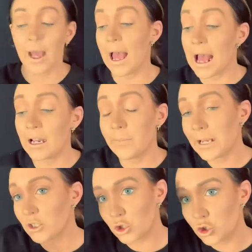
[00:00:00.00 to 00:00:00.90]
And it
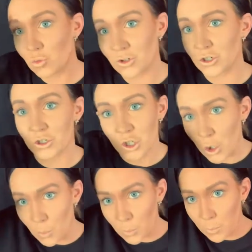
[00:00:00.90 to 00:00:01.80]
makes it shorter.
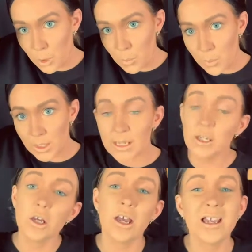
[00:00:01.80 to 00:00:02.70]
So boop,
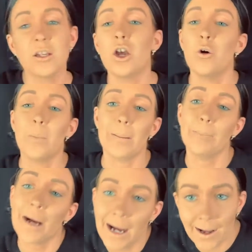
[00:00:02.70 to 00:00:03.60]
it can go in my
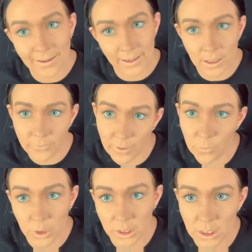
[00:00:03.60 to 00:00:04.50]
pocket if I
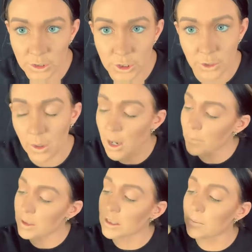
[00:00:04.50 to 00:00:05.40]
wanted it to.
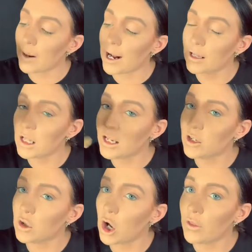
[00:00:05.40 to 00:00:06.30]
Put some
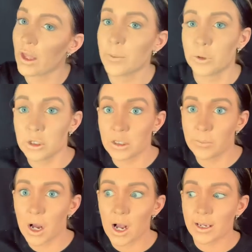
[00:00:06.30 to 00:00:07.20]
highlighter on there, put it in the
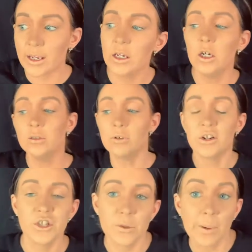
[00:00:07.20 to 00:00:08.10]
pocket, run
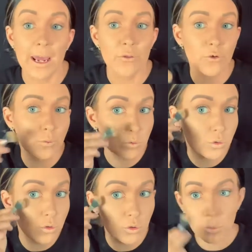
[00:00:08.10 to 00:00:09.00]
to the bathroom,
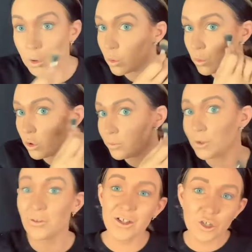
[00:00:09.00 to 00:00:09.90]
whoop, whoop.
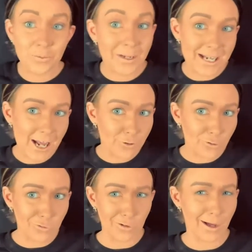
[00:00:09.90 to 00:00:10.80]
No, that's just my natural
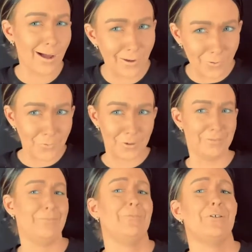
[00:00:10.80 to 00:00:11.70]
glow.
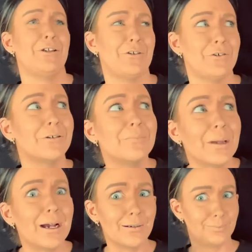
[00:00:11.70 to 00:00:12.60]
What are you talking
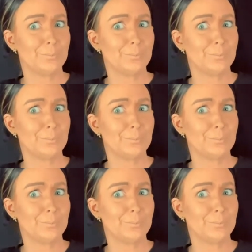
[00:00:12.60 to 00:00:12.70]
about?